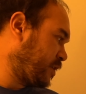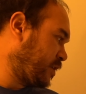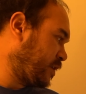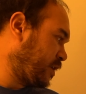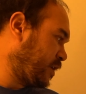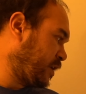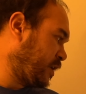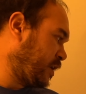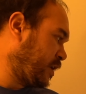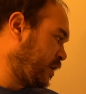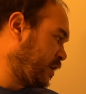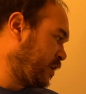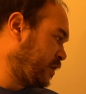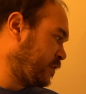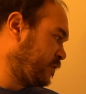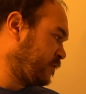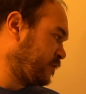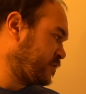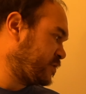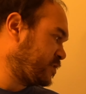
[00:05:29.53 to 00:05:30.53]

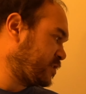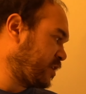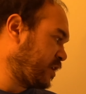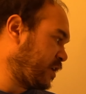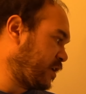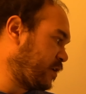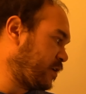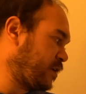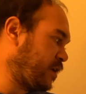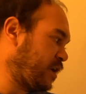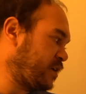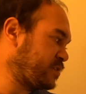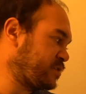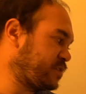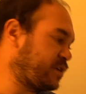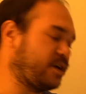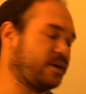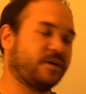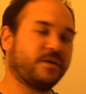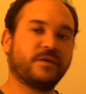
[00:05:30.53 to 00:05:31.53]
And let's see here.
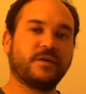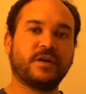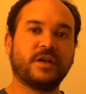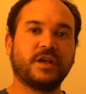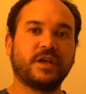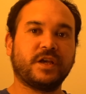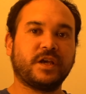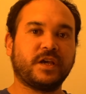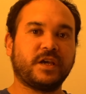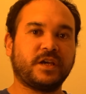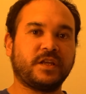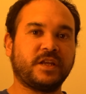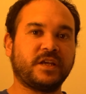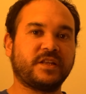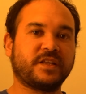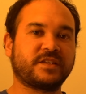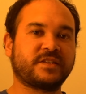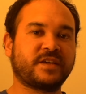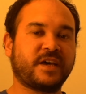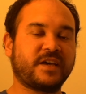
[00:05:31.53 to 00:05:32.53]
Also, you need
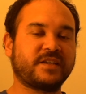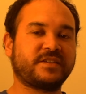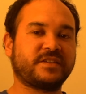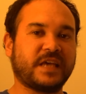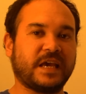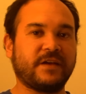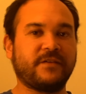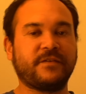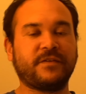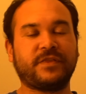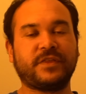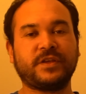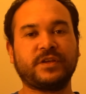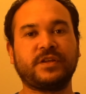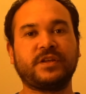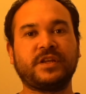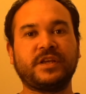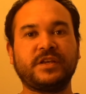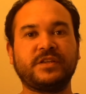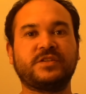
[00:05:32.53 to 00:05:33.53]
to test everything
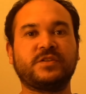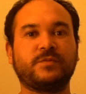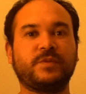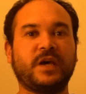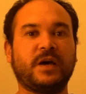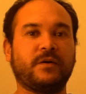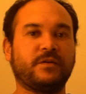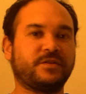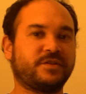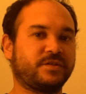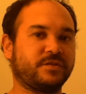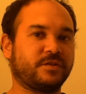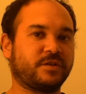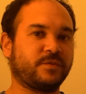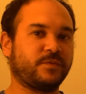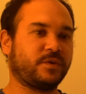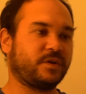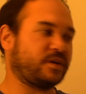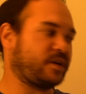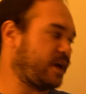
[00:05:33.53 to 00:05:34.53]
you need to be able to
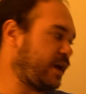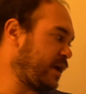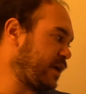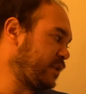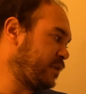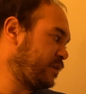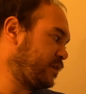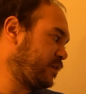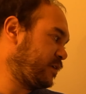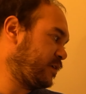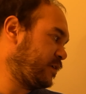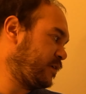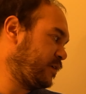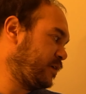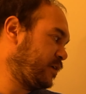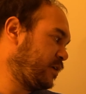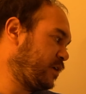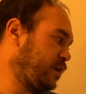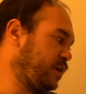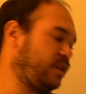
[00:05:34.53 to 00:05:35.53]
communicate,
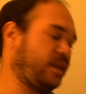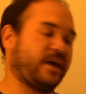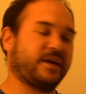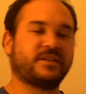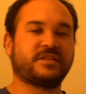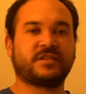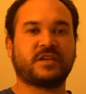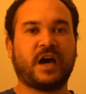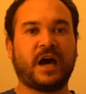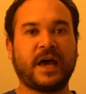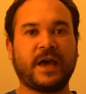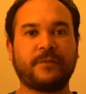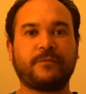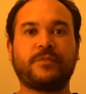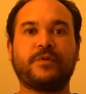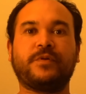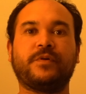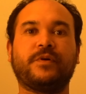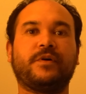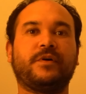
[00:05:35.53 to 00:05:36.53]
like Skype,
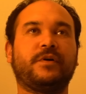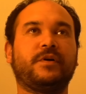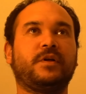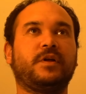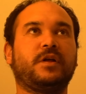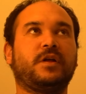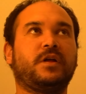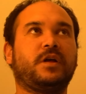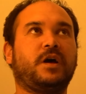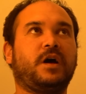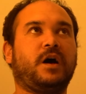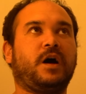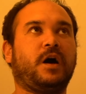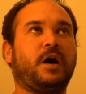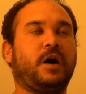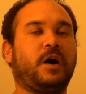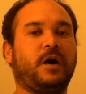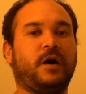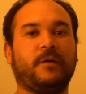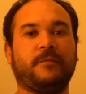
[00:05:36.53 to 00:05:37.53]

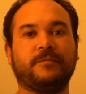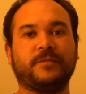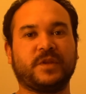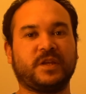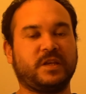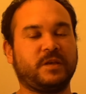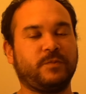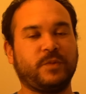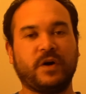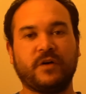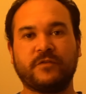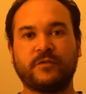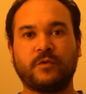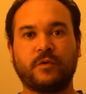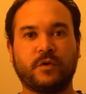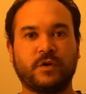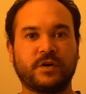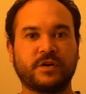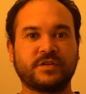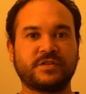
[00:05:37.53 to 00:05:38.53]
email, of
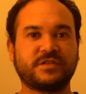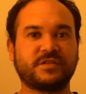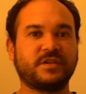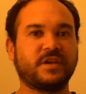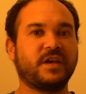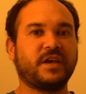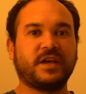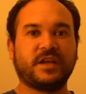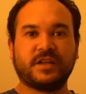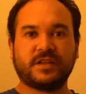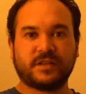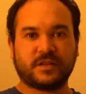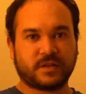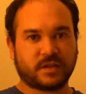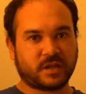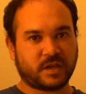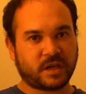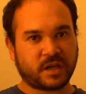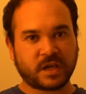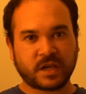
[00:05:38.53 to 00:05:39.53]
course,
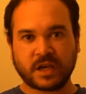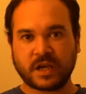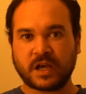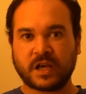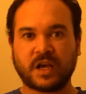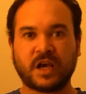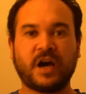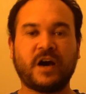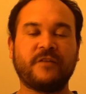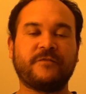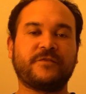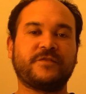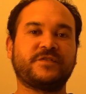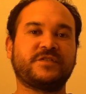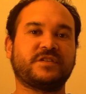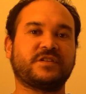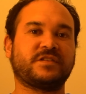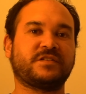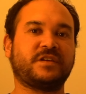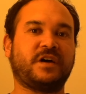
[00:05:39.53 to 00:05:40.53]

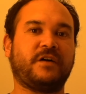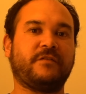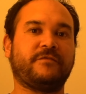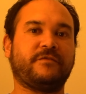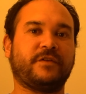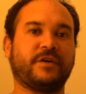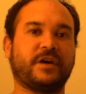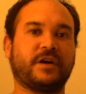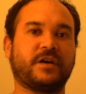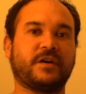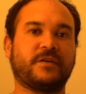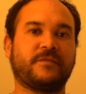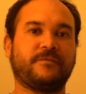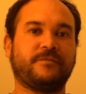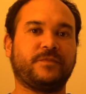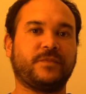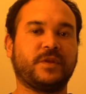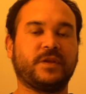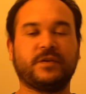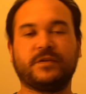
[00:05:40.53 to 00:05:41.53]
conferencing software.
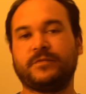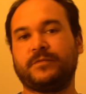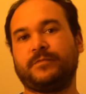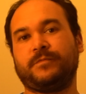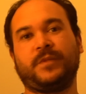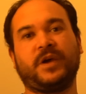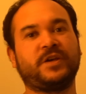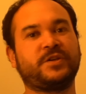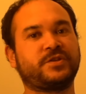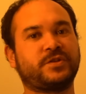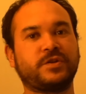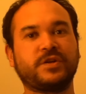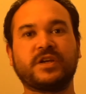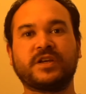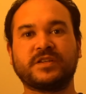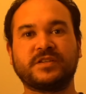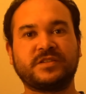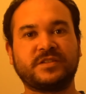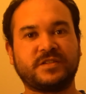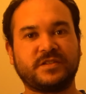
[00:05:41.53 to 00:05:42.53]
Make sure you
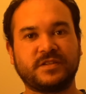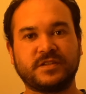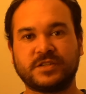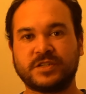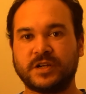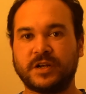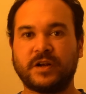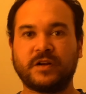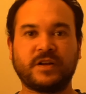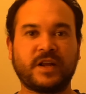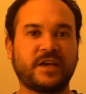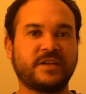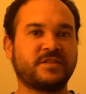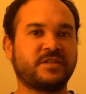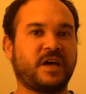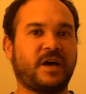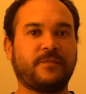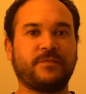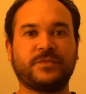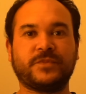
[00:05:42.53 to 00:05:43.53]
can share your
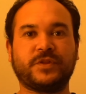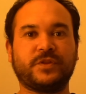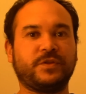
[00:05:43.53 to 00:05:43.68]
desktop.